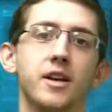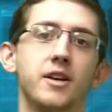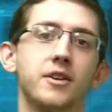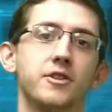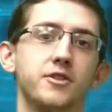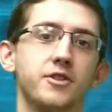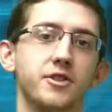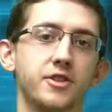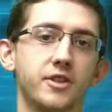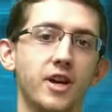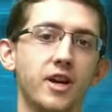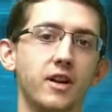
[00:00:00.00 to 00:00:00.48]

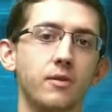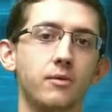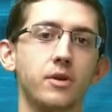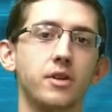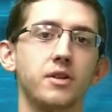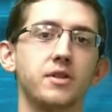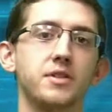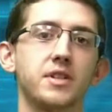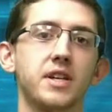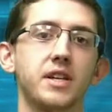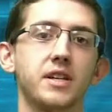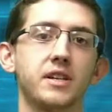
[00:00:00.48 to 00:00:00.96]
So you got a
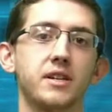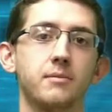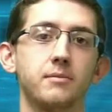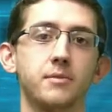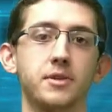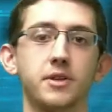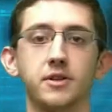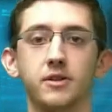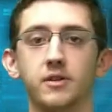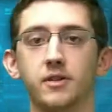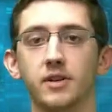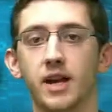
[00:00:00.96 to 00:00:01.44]
Windows 8
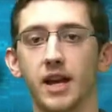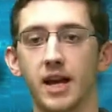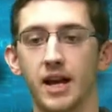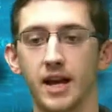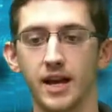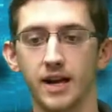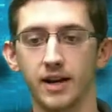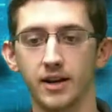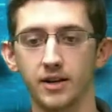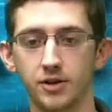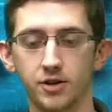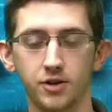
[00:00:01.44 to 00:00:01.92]
computer
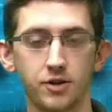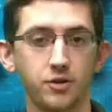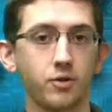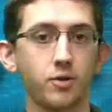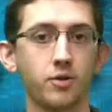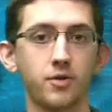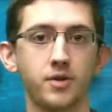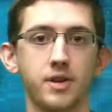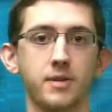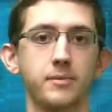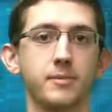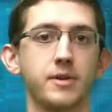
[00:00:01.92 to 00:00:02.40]
and
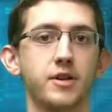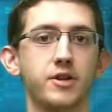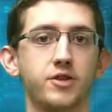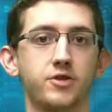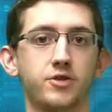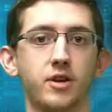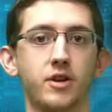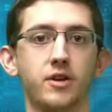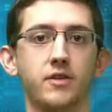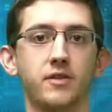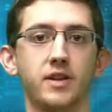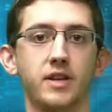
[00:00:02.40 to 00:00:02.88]
you're the
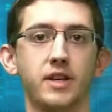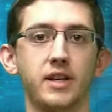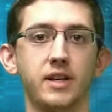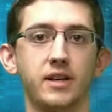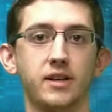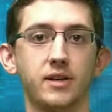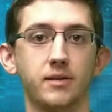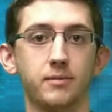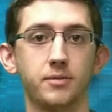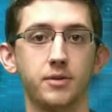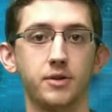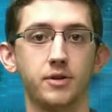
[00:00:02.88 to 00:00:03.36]
administrator of
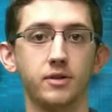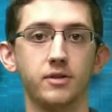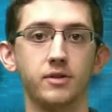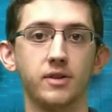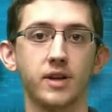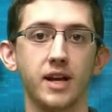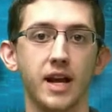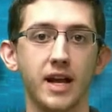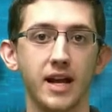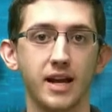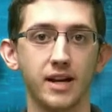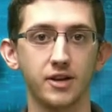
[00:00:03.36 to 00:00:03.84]
the
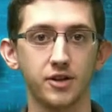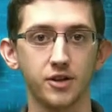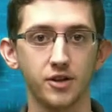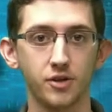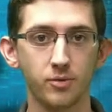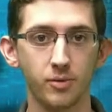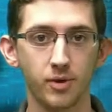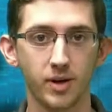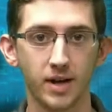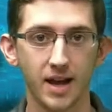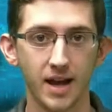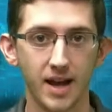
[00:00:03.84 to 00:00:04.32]
computer and
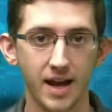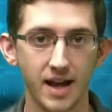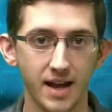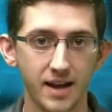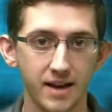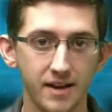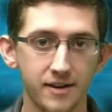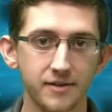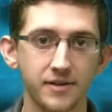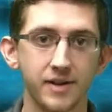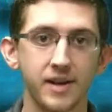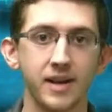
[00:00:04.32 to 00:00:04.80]
you want to
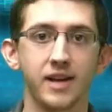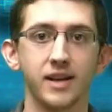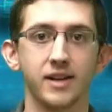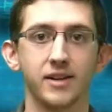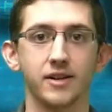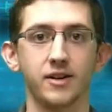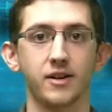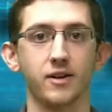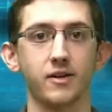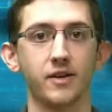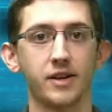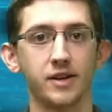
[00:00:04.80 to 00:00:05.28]
have
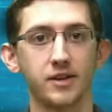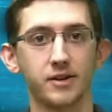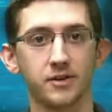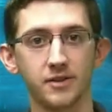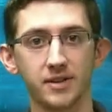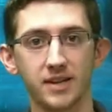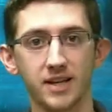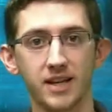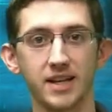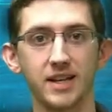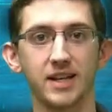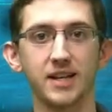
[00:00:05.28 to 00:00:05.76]
you know, like your
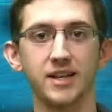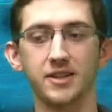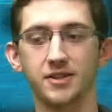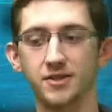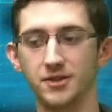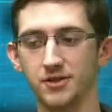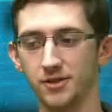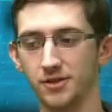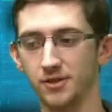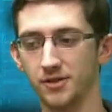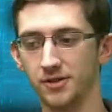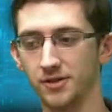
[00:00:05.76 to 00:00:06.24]

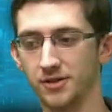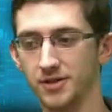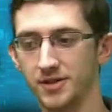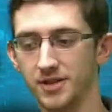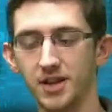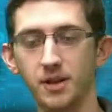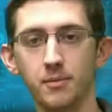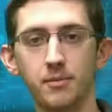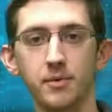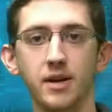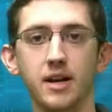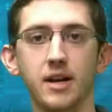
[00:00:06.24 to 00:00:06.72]
kids or
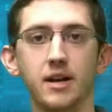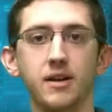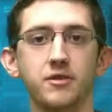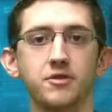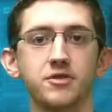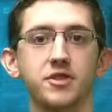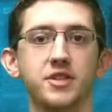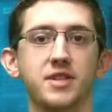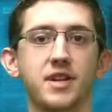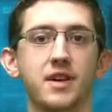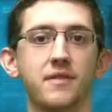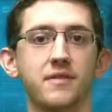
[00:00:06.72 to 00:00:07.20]
someone
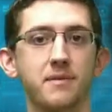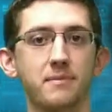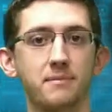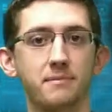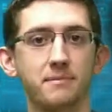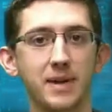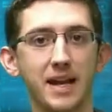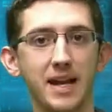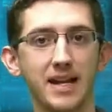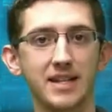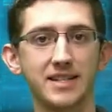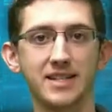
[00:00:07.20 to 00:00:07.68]
else just have the
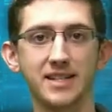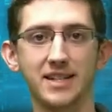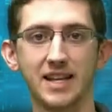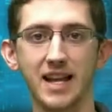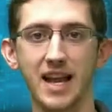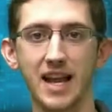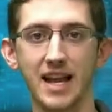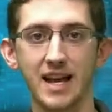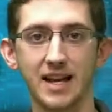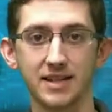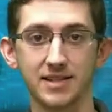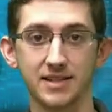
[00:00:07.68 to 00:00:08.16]
basic
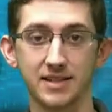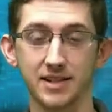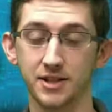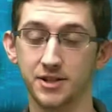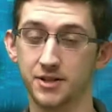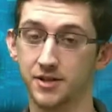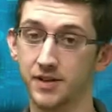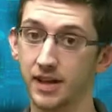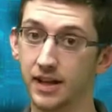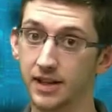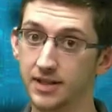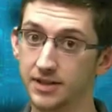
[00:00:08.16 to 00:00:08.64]

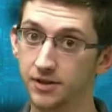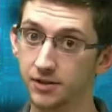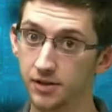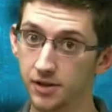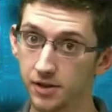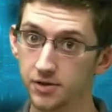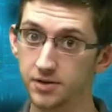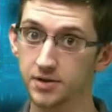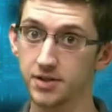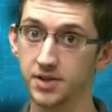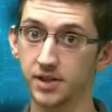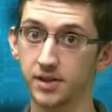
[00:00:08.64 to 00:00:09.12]
access. They can still
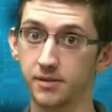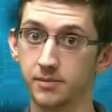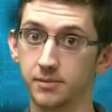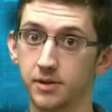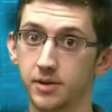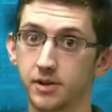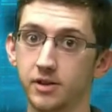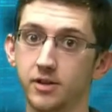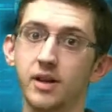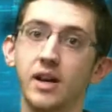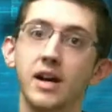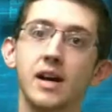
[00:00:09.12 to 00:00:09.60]
use the
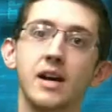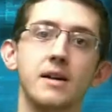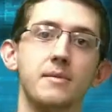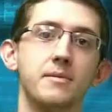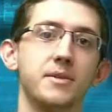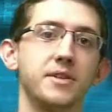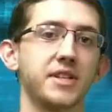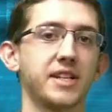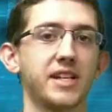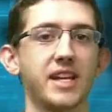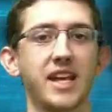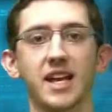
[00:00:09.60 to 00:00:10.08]
computer,
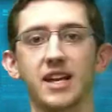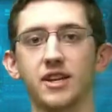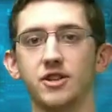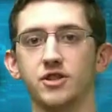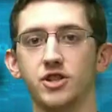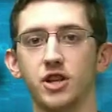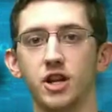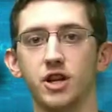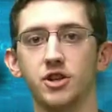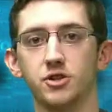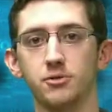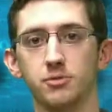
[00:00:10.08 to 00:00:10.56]
but they can't
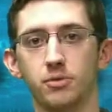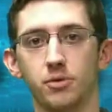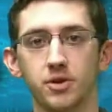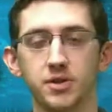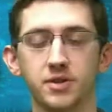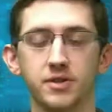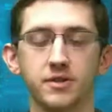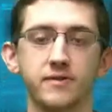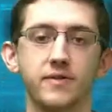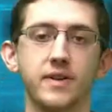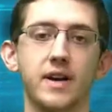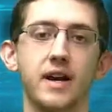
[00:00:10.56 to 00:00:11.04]
change your
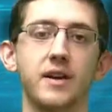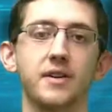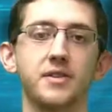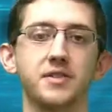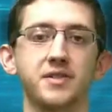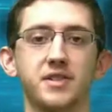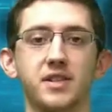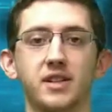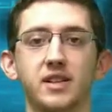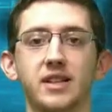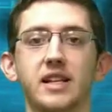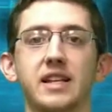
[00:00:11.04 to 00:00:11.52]
personal files
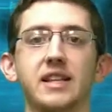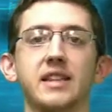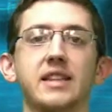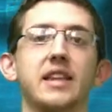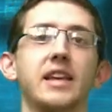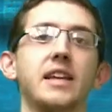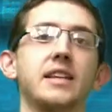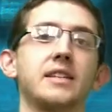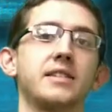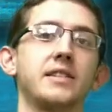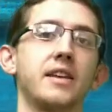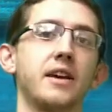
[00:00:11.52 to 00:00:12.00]
and delete
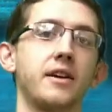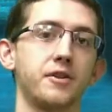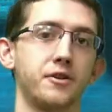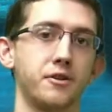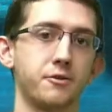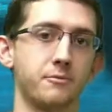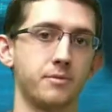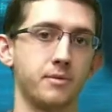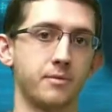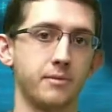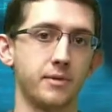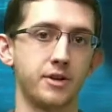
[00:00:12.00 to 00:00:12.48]
things without
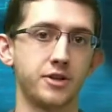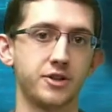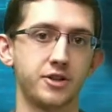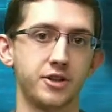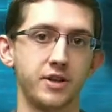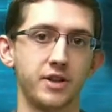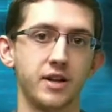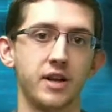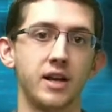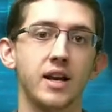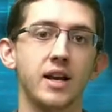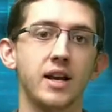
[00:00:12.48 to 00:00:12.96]
your
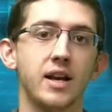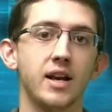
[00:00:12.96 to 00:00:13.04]
permission.